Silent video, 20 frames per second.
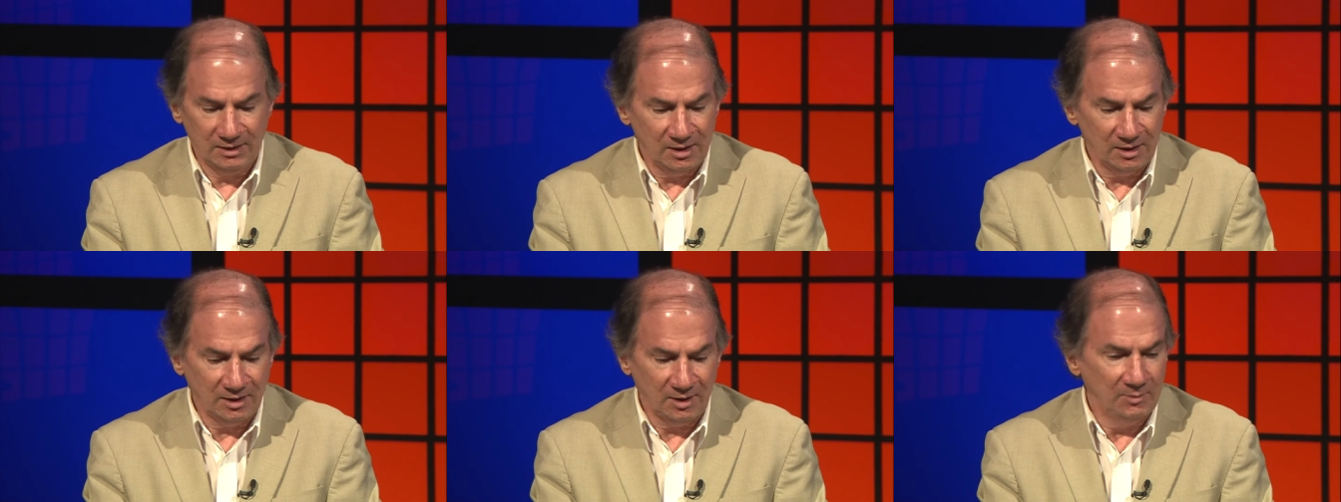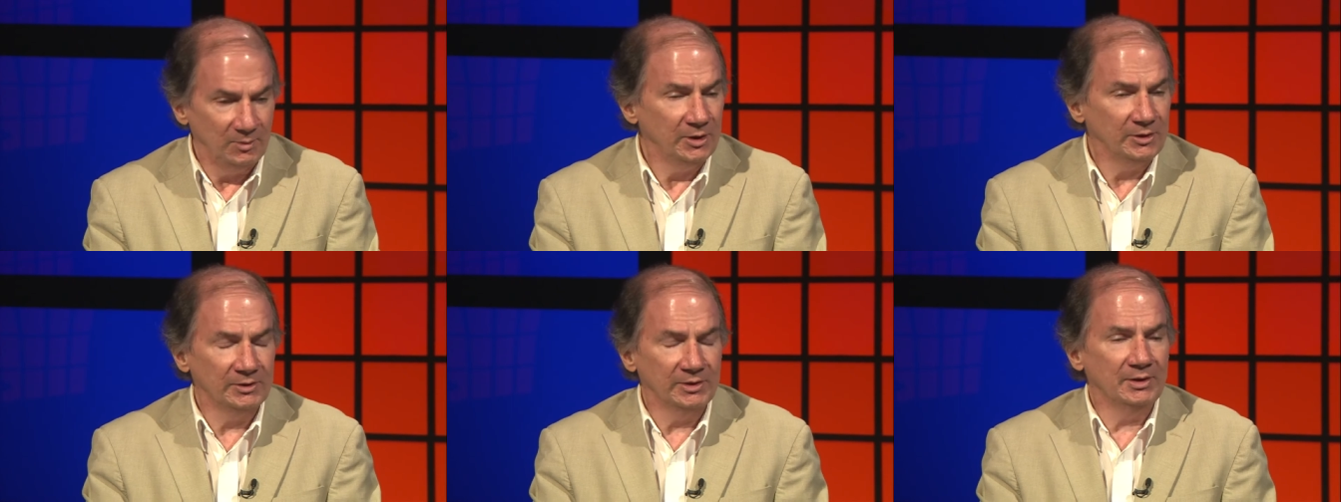a,
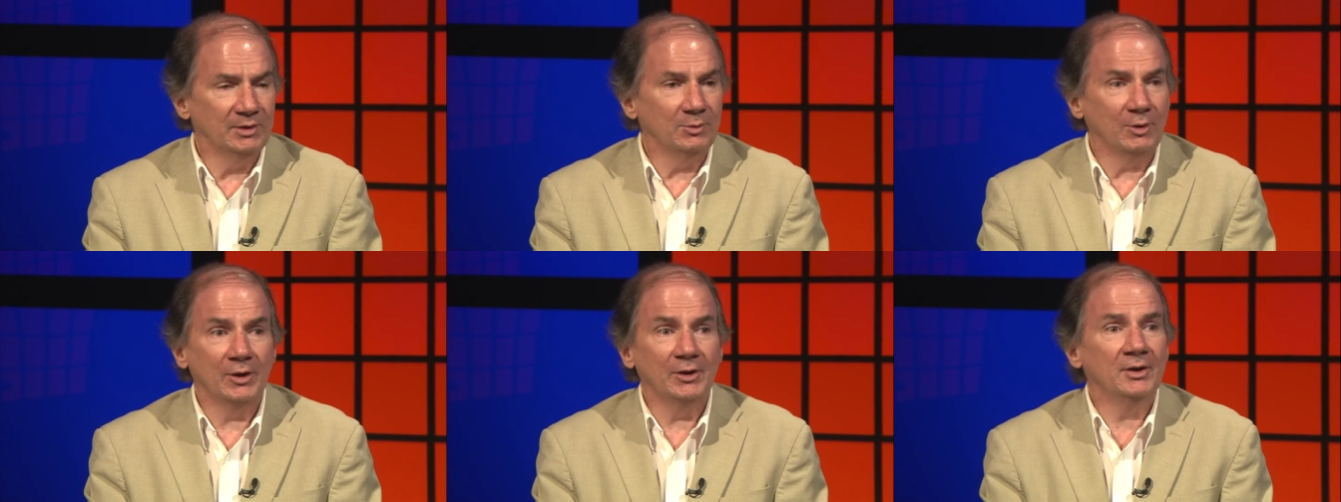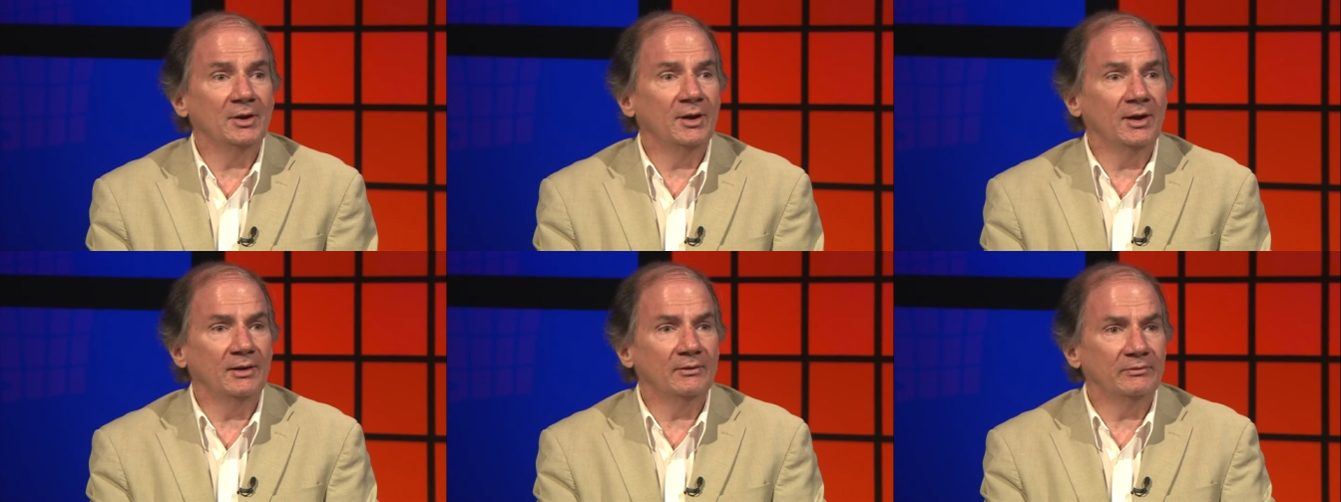community where you
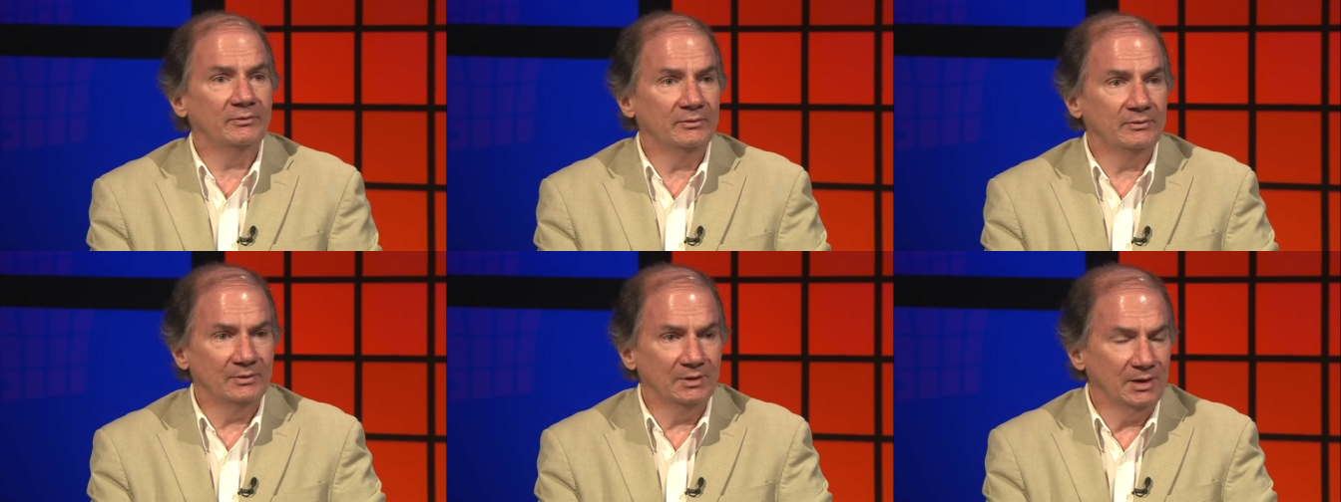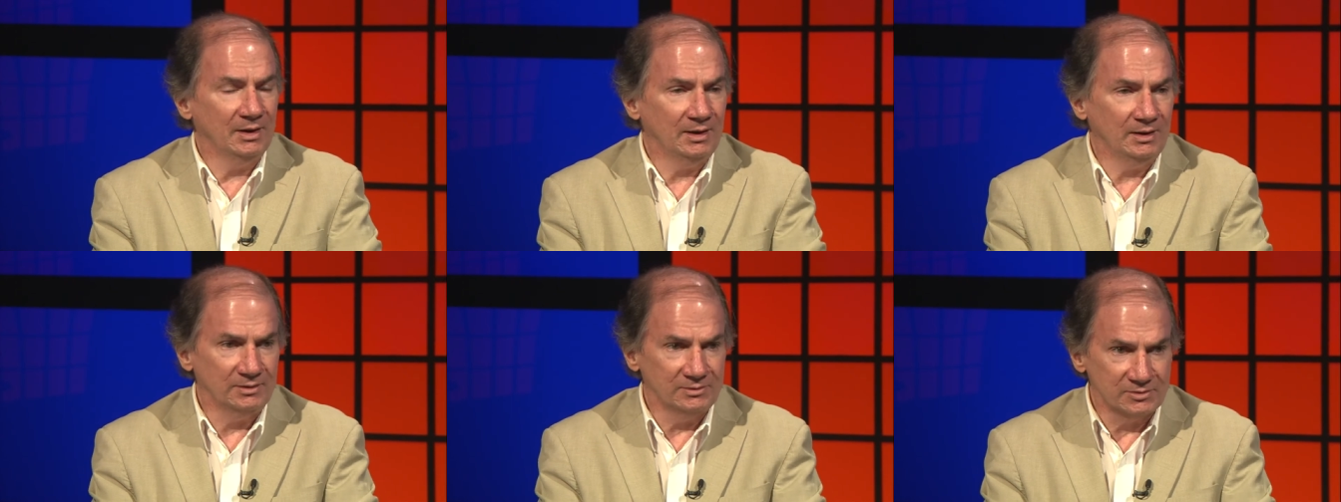have
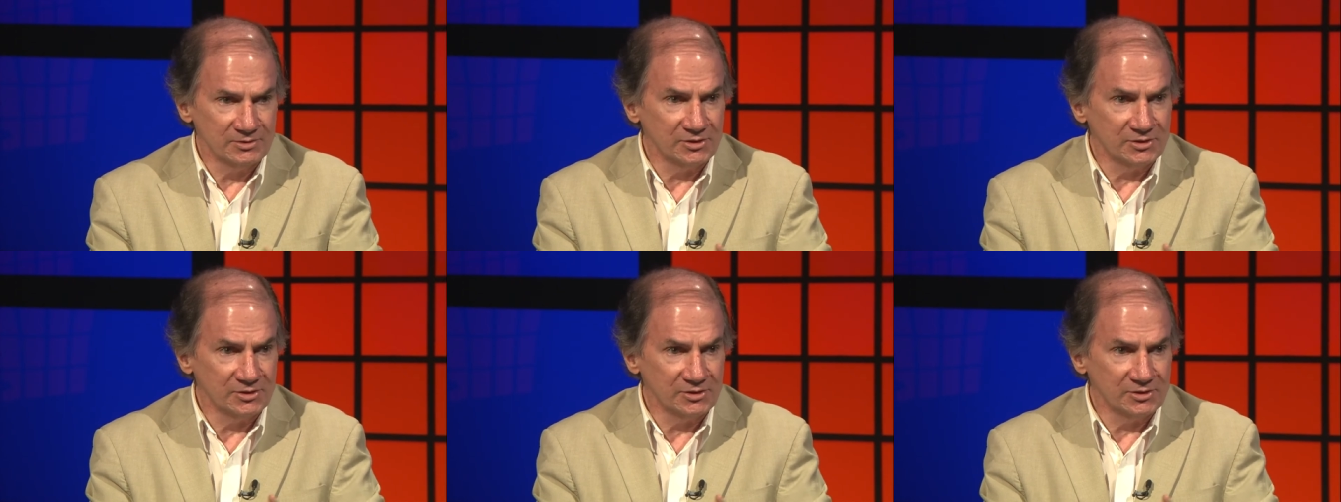uh,